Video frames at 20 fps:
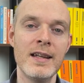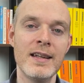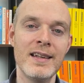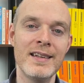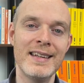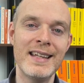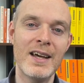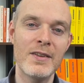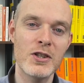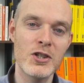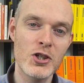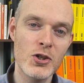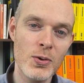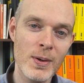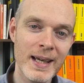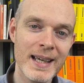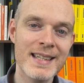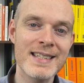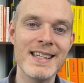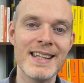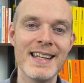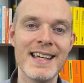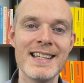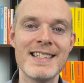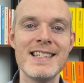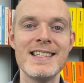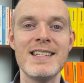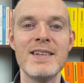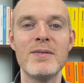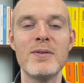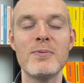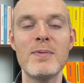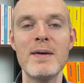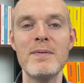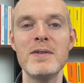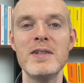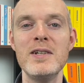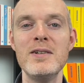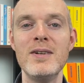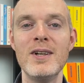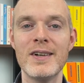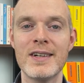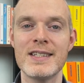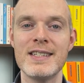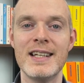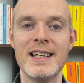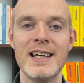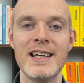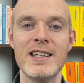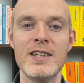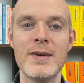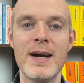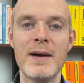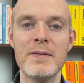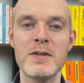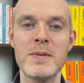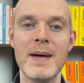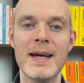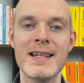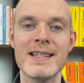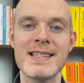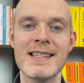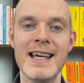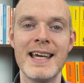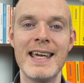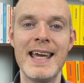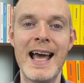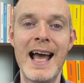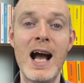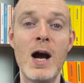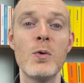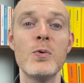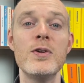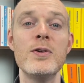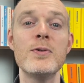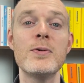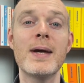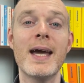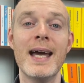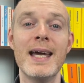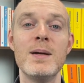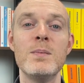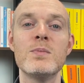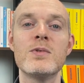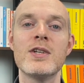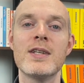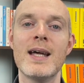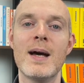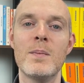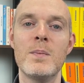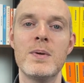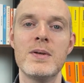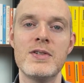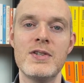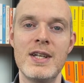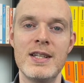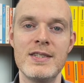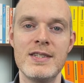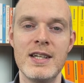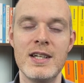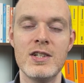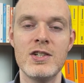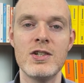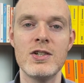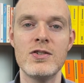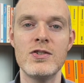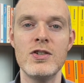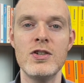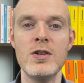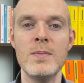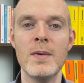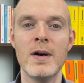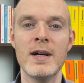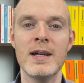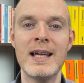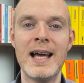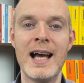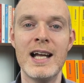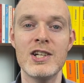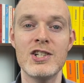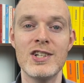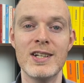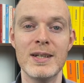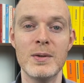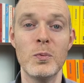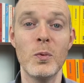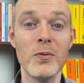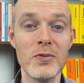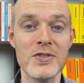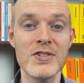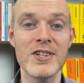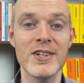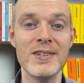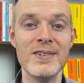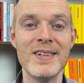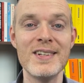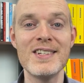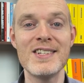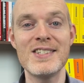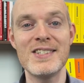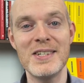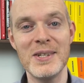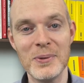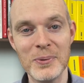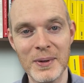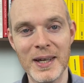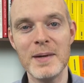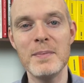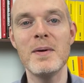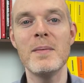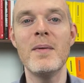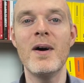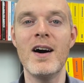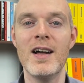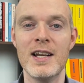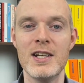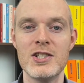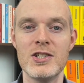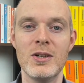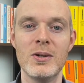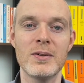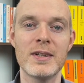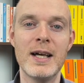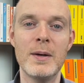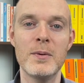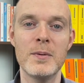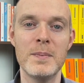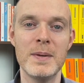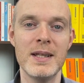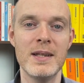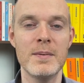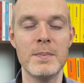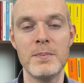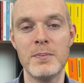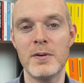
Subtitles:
Now, the trick to this is if the revenue looked at it, you have to be able to say how you came to that percentage. So you might actually want to still keep a mileage log. That would be the